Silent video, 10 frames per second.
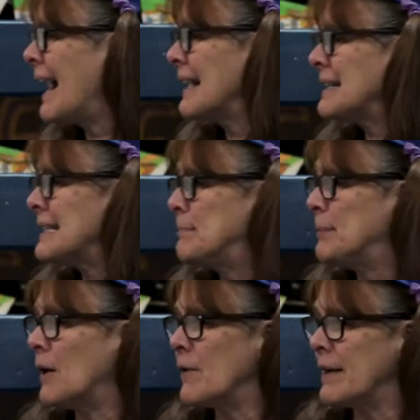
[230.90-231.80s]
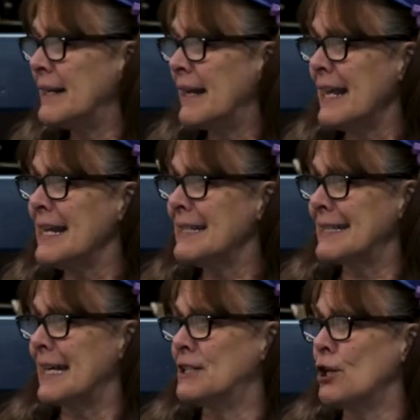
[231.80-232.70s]
I exploded,
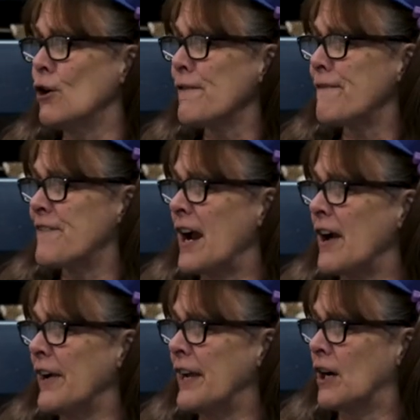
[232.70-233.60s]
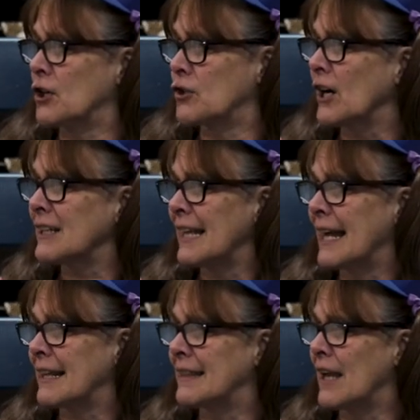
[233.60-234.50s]
is the tooth fairy a crook
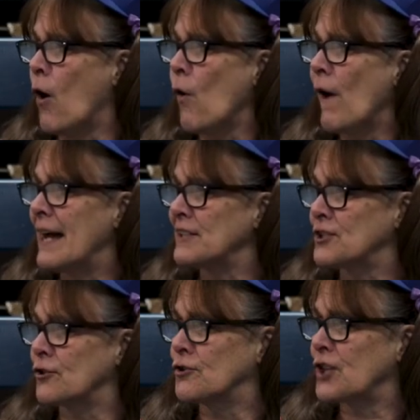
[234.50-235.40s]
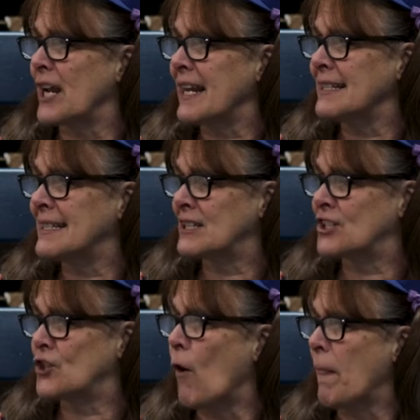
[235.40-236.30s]
like the old Hester Jenkins that
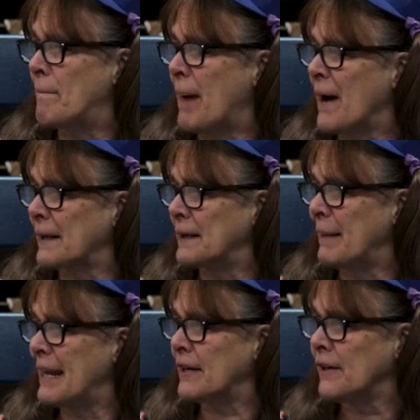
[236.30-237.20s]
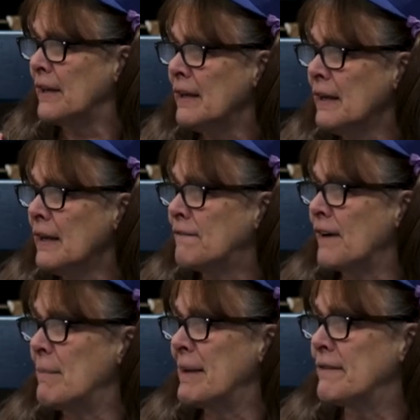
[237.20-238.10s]
stole the parking meter
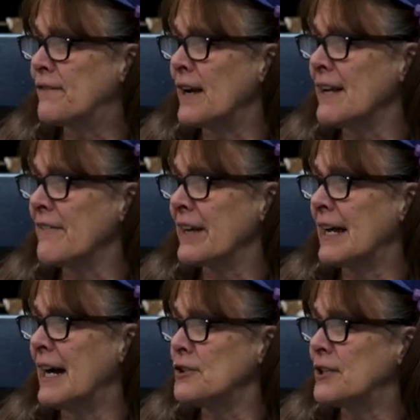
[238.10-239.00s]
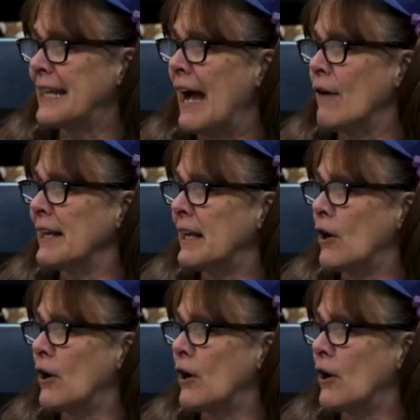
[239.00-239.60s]
from in front of the county